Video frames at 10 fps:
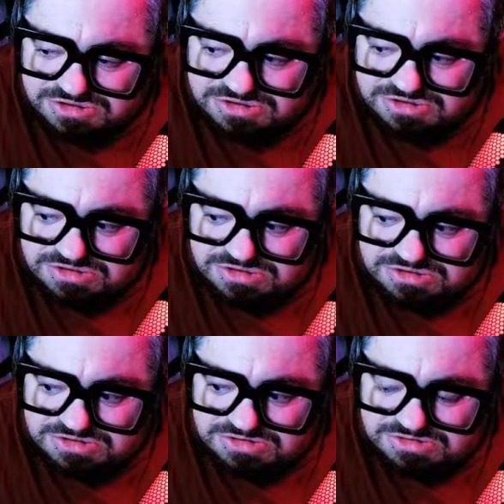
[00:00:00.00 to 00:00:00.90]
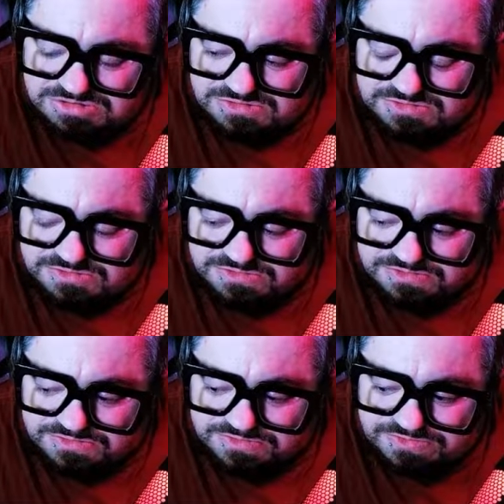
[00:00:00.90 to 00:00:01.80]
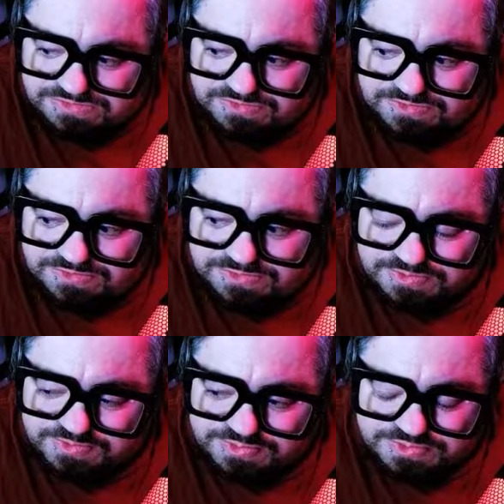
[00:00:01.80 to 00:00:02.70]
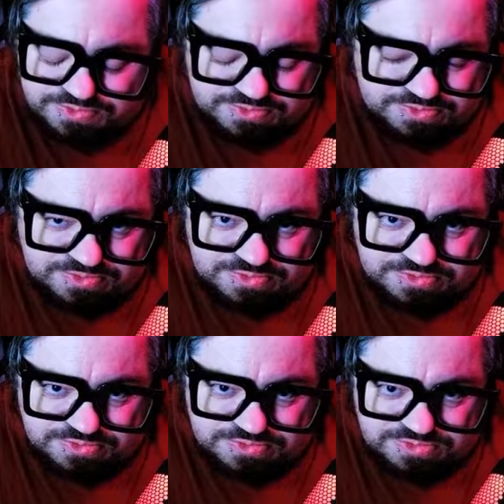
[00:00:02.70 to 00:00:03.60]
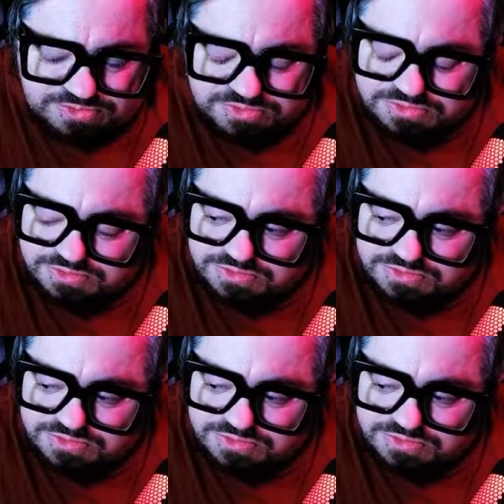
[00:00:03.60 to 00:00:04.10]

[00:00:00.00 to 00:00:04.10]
(silence)